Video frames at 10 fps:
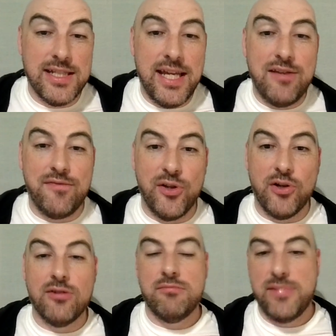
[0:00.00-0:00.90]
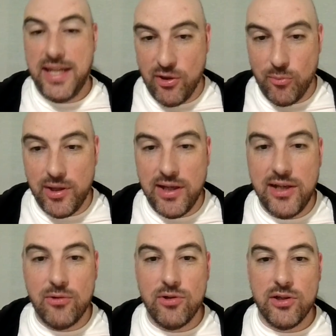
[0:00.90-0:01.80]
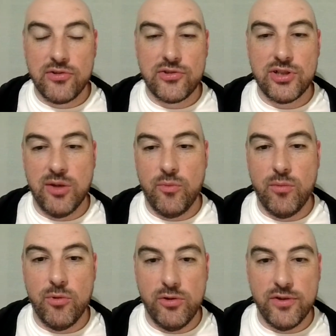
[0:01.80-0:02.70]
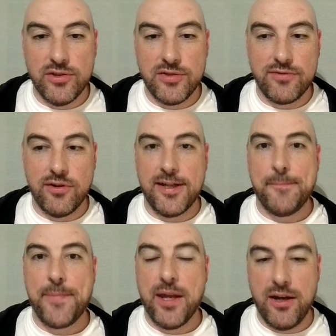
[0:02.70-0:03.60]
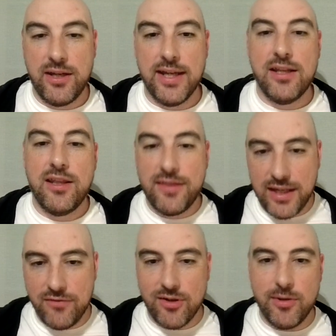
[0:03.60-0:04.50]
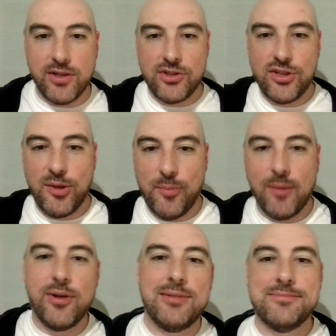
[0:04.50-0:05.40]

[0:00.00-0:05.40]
If not, it'll be a little loss and we'll move on to Friday. Okay, thank you very much. Bye-bye.